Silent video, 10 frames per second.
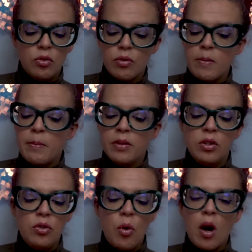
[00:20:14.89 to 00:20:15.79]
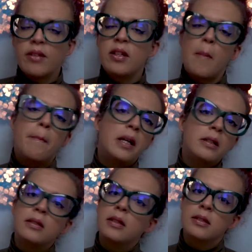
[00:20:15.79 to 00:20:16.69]
remember that you are the
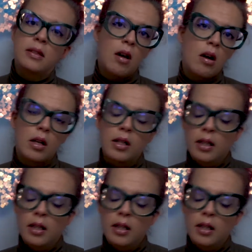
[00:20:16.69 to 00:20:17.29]
abundant card.